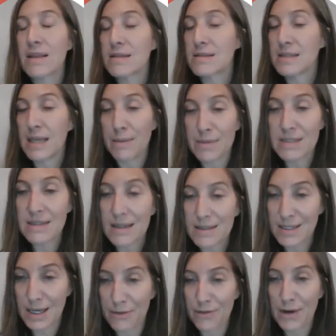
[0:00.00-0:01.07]
The same exact
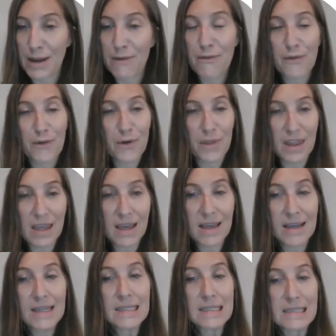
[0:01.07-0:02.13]
time frame for
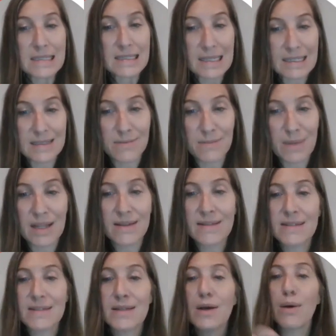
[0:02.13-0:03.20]
the 6
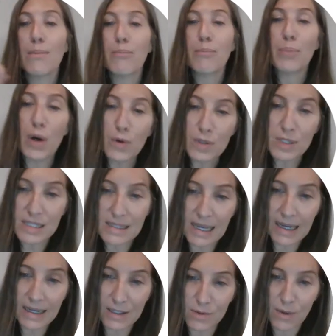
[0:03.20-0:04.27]
months post
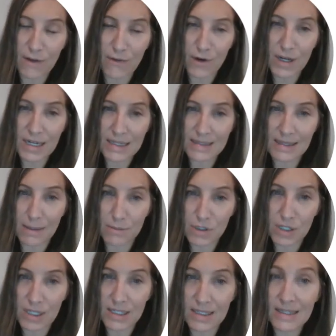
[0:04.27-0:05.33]
X-WAIVER
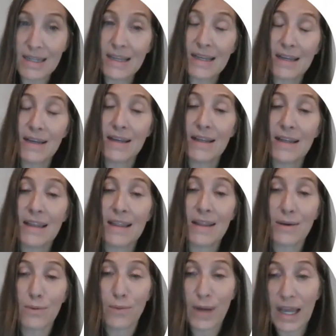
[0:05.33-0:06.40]
exemption,
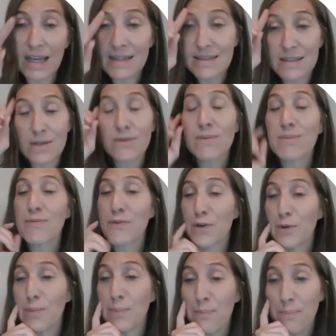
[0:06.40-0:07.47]
the rates
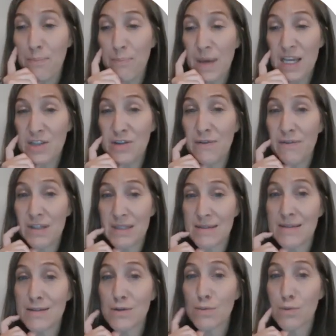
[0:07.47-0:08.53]
for patient
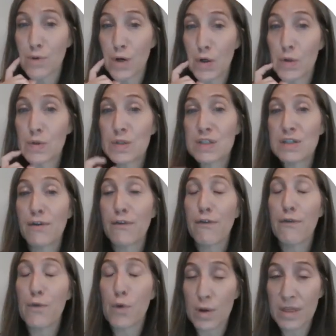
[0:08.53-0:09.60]
visits rose to
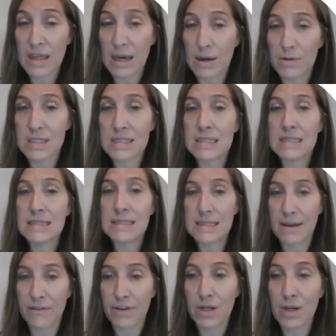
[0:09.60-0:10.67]

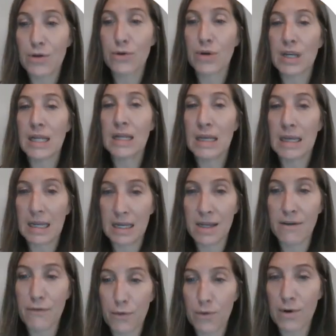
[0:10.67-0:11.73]

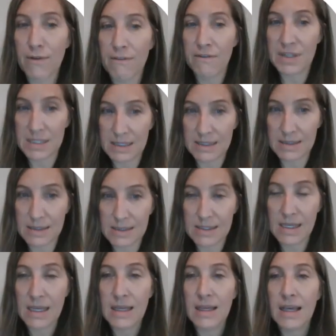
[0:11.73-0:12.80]
4,794 visits.
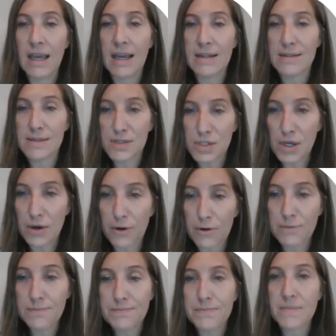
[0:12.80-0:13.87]
And
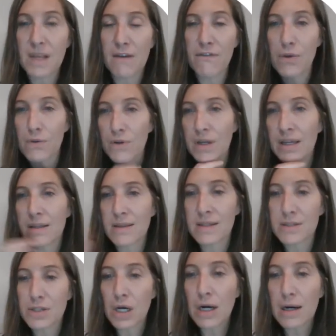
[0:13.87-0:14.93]
so if you look at
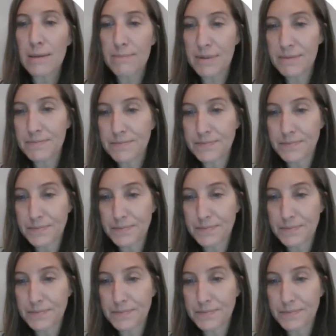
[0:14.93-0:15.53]
the top